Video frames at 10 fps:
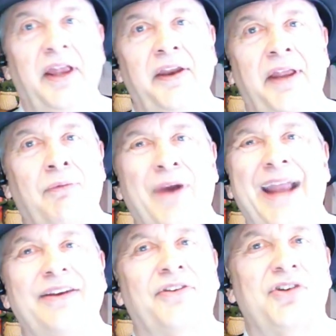That
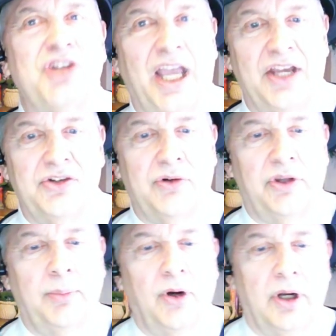rank doesn't change throughout
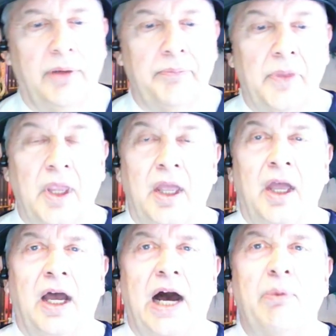the book.
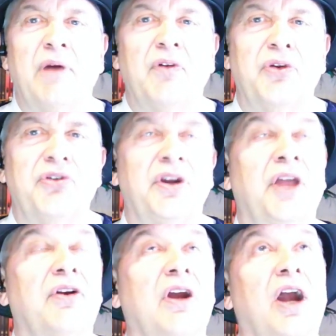However, there's
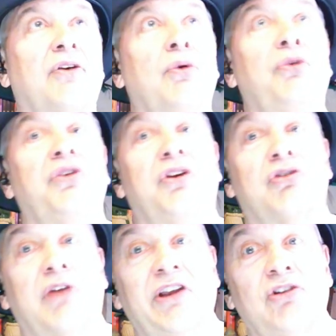another character who's a
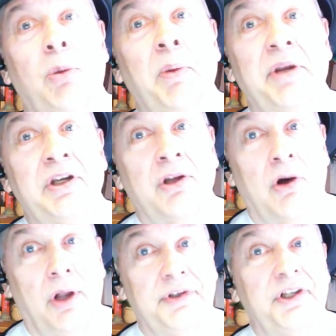disgraced nobleman
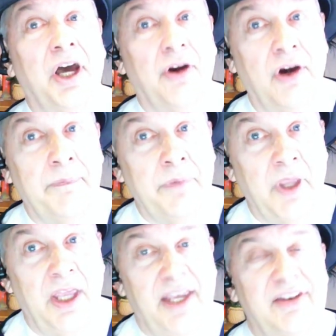called Gunner.
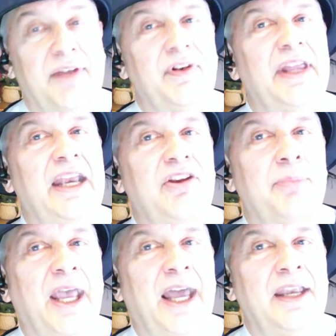He's kind of a ladies'
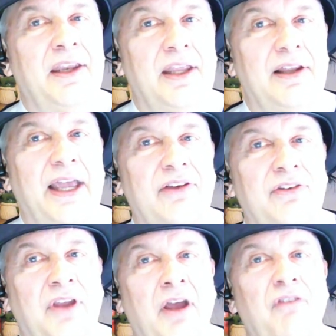man. He likes
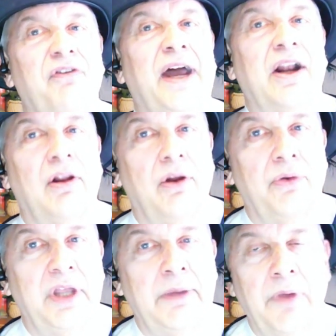fine
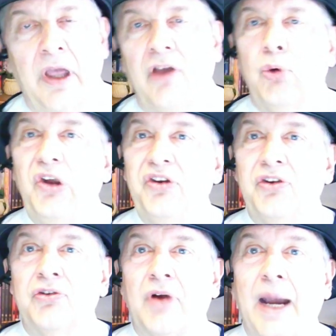clothing, so he's
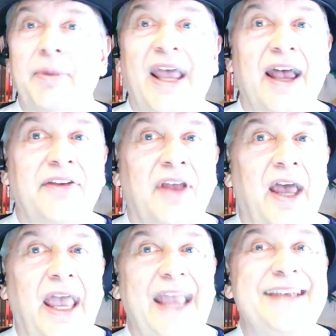described as
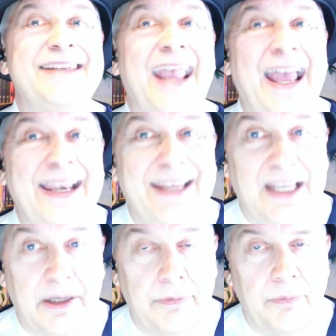a dandy.